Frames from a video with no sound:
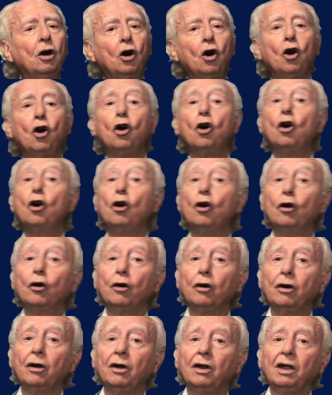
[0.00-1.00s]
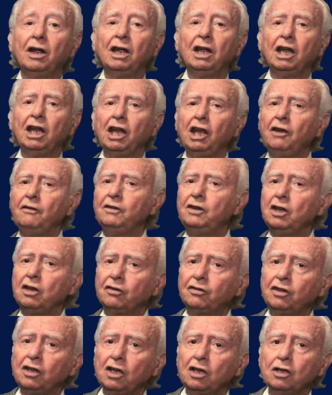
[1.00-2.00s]
Or, if
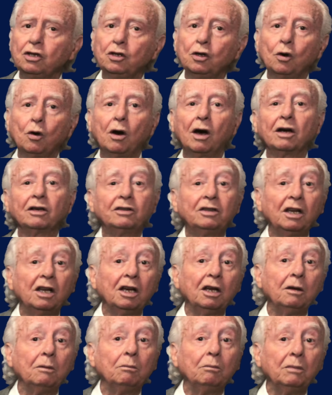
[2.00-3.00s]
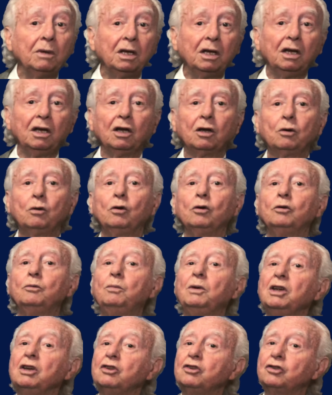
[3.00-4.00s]
this thing you are telling me could
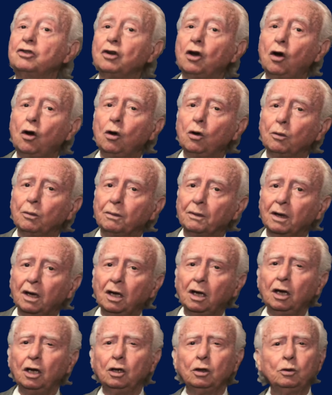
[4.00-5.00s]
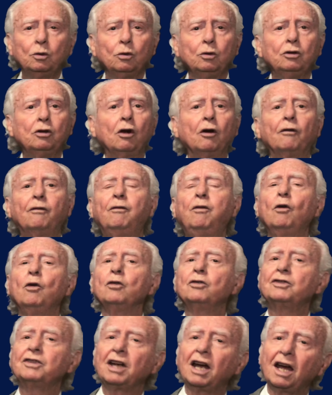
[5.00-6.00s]
be solved to your full
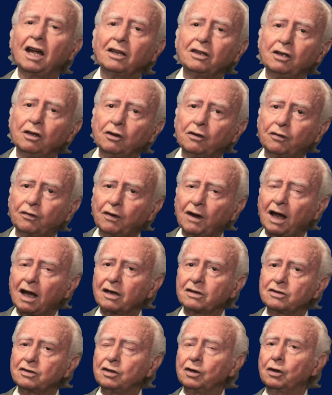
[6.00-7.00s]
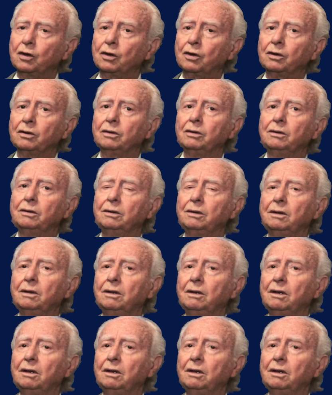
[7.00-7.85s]
satisfaction,